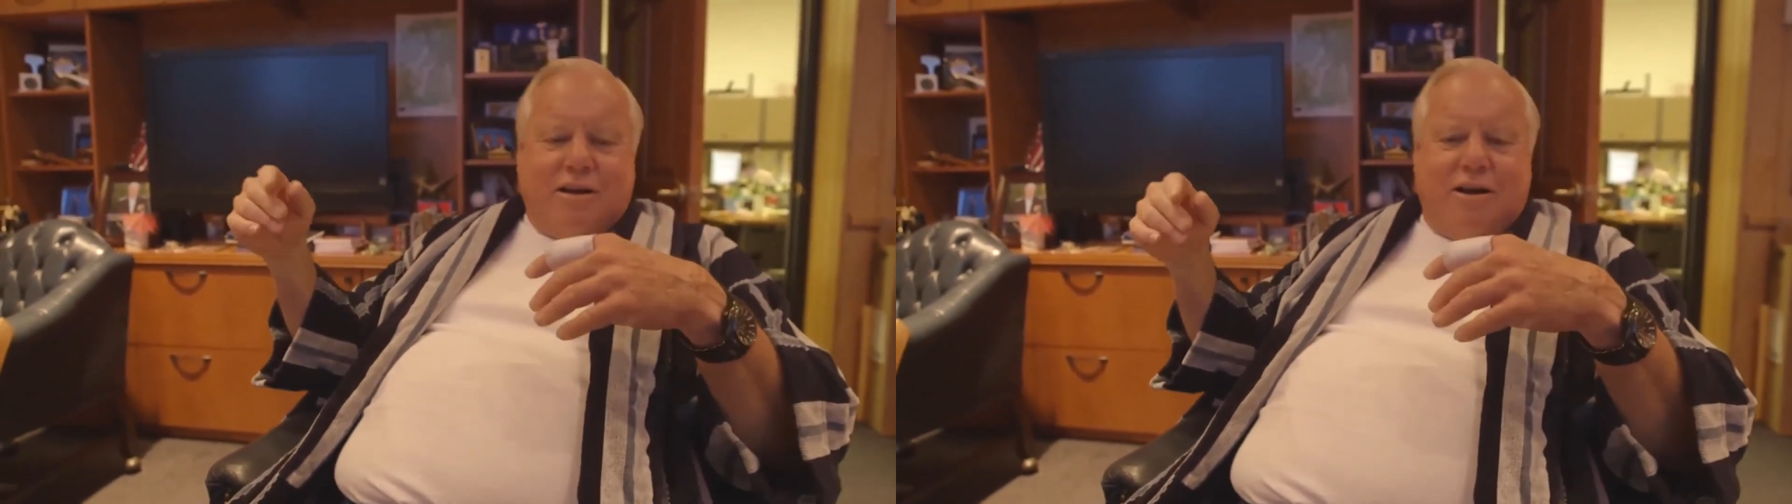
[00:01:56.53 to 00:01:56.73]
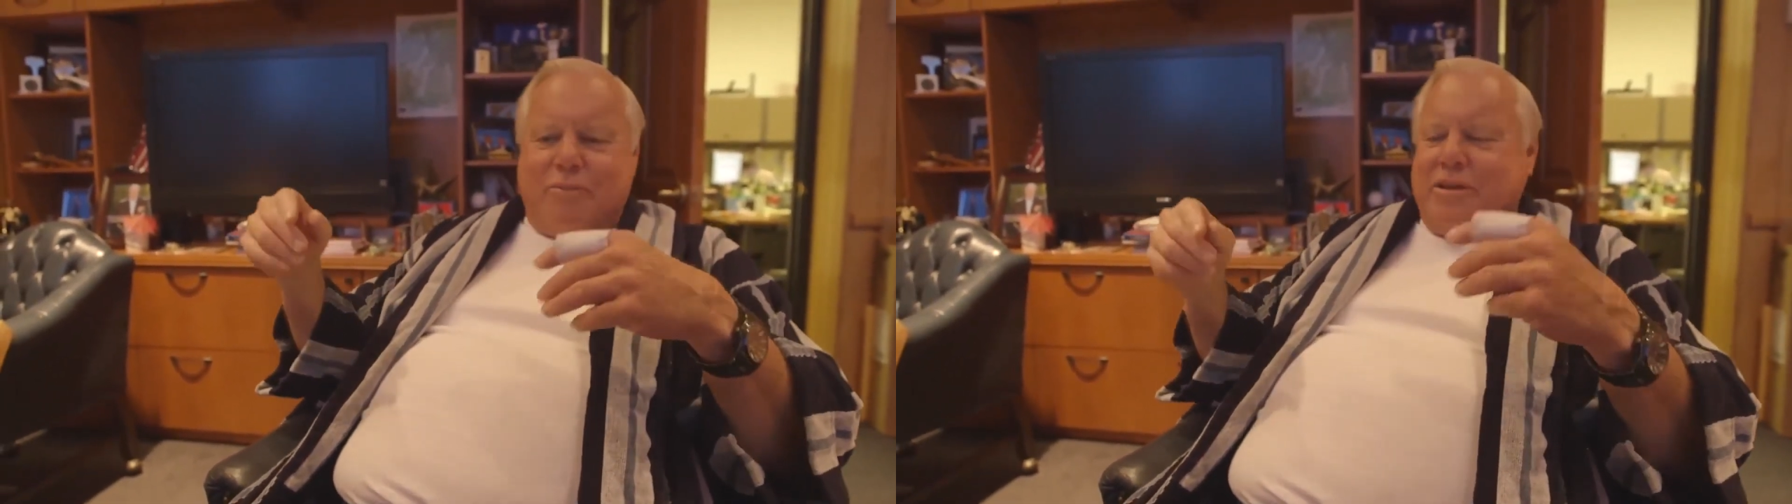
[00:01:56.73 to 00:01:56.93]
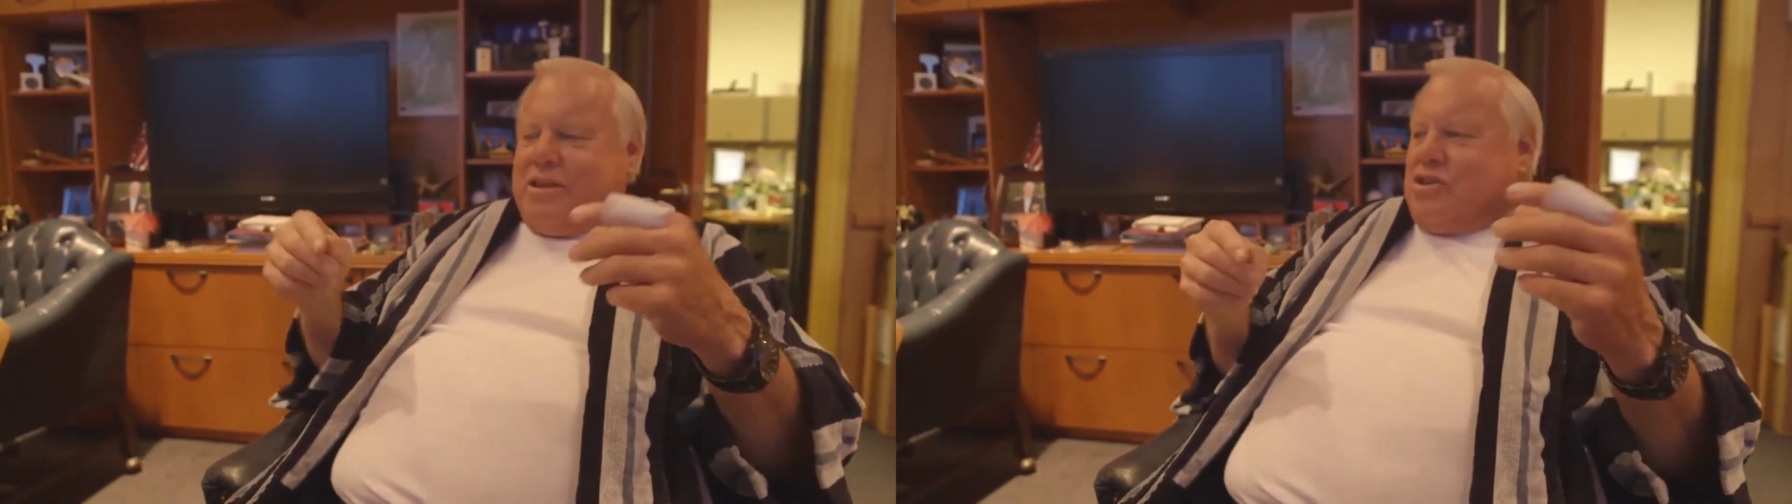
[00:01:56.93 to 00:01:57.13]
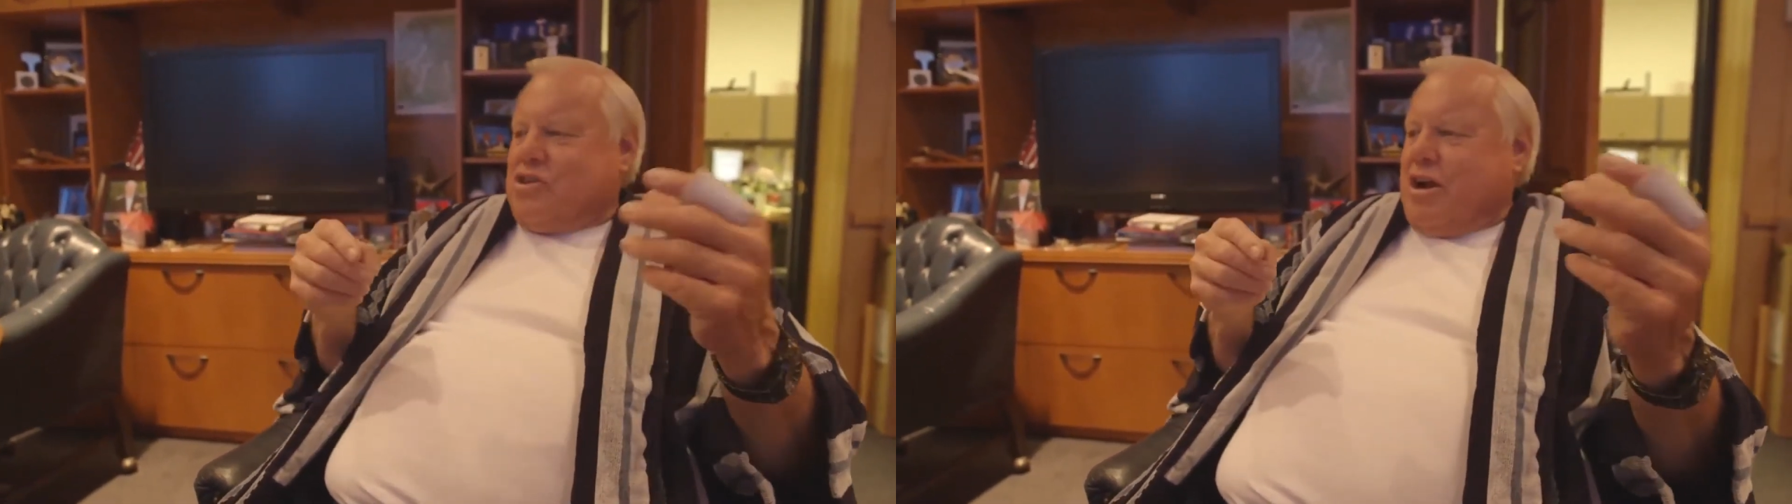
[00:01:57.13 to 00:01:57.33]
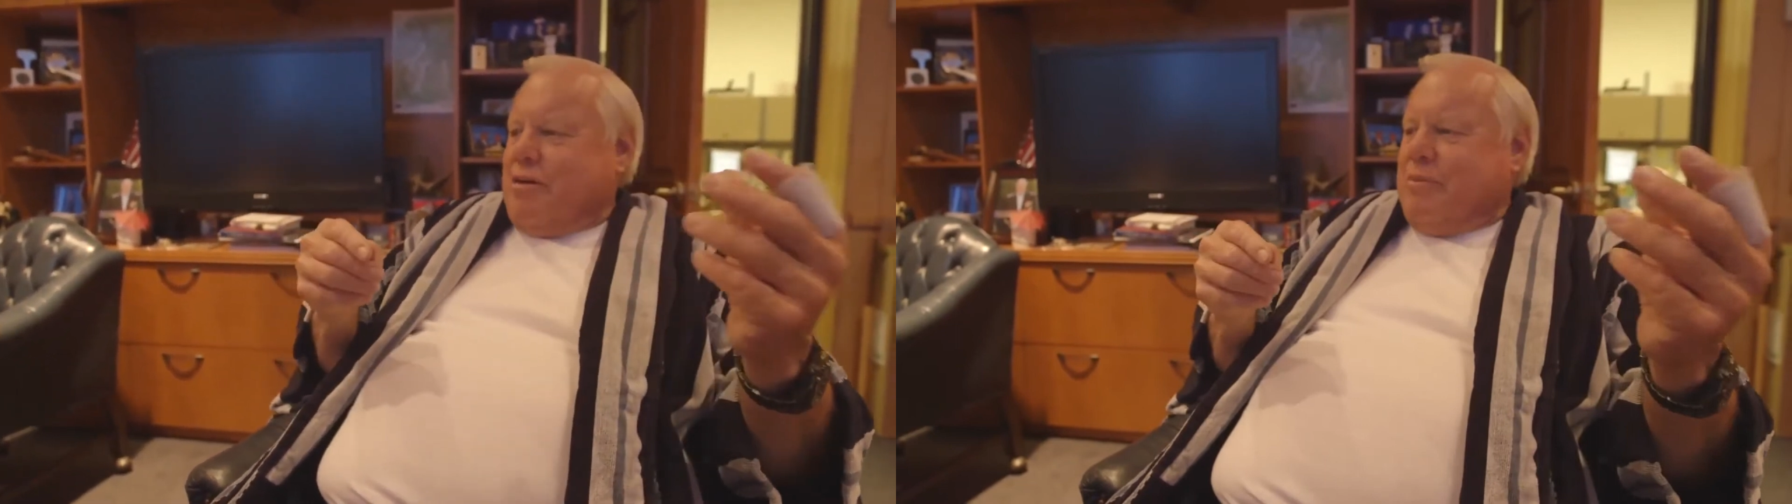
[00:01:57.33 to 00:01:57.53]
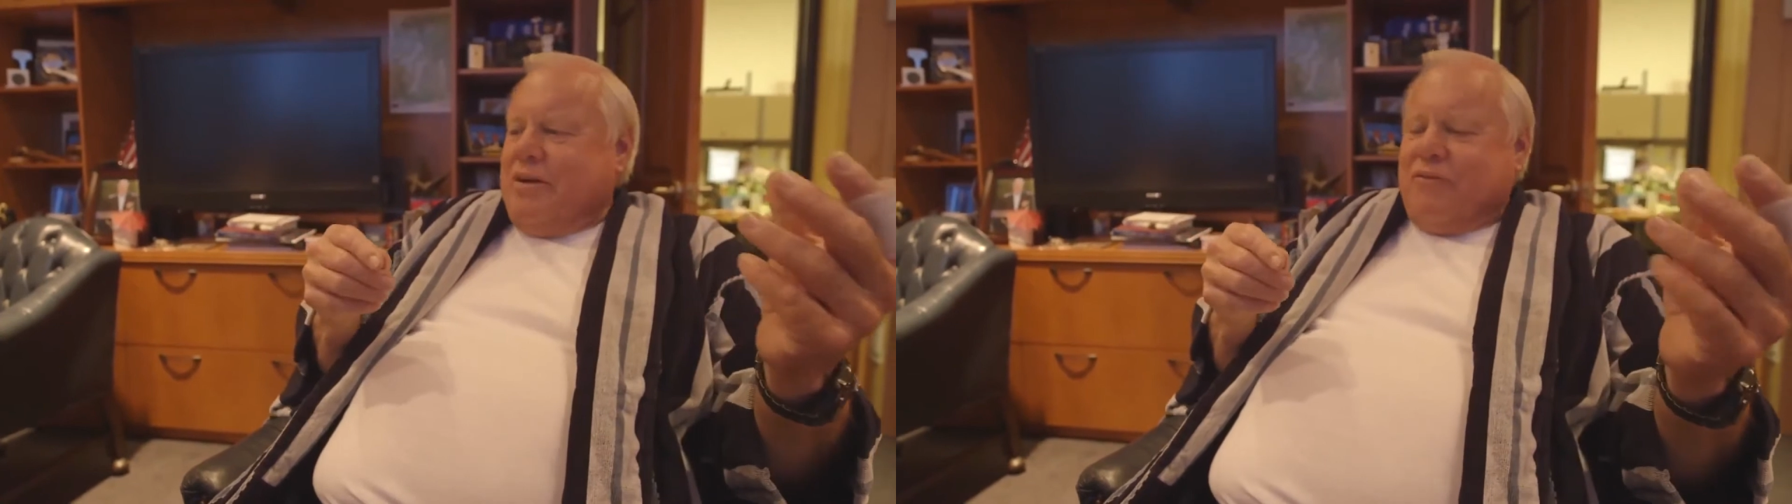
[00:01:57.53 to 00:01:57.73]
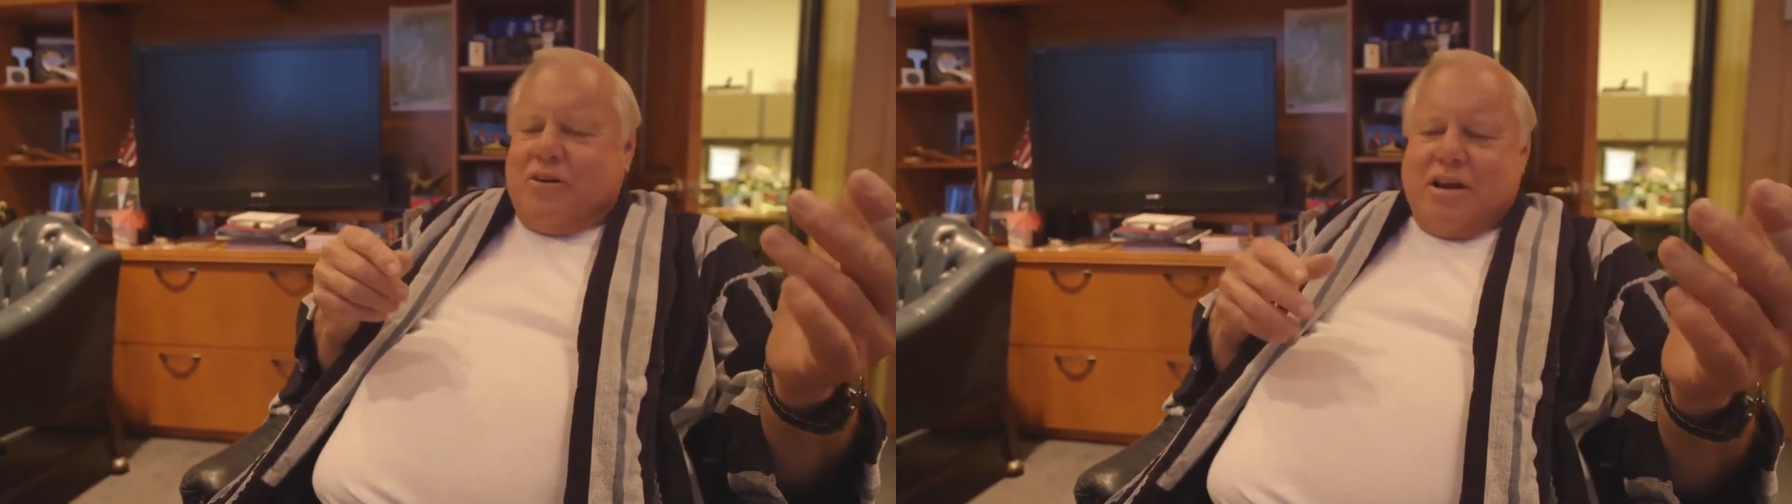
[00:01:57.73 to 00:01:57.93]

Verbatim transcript: call me the chairman if